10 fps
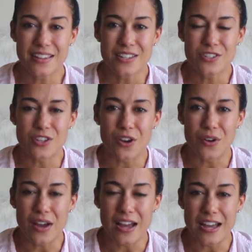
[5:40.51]

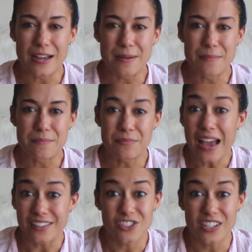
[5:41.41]
So
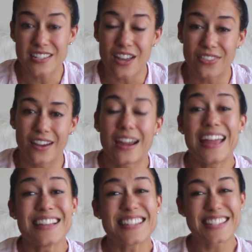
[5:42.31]
yeah, check us out there.
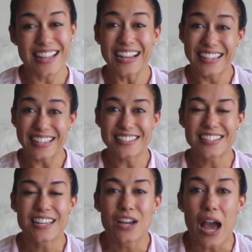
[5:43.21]
And second,
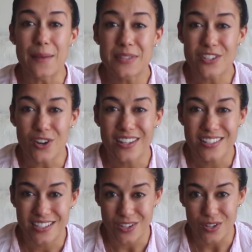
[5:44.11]
I'm starting a
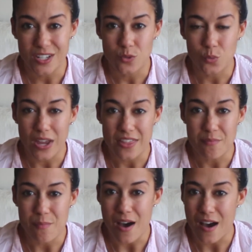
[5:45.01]
series with
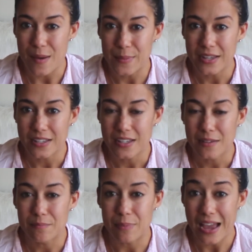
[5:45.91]
mom
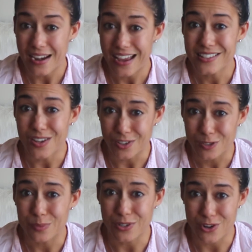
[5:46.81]
badass
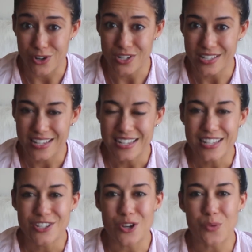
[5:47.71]
entrepreneurs.
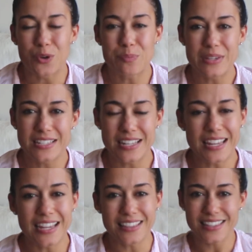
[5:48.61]
So we'll be
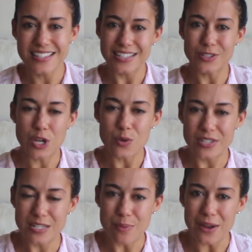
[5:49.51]
sitting in this little
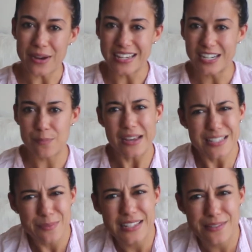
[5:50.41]
cozy spot right here,
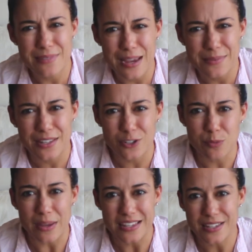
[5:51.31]
possibly sometimes other
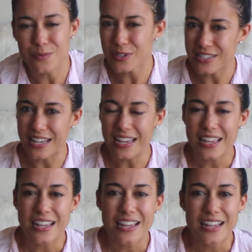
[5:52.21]
spaces, we'll see.
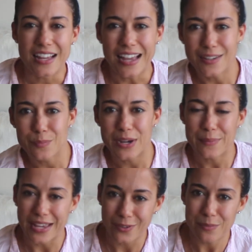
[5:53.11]
I can bring
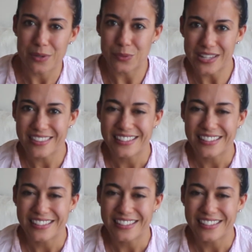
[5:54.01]
my equipment with.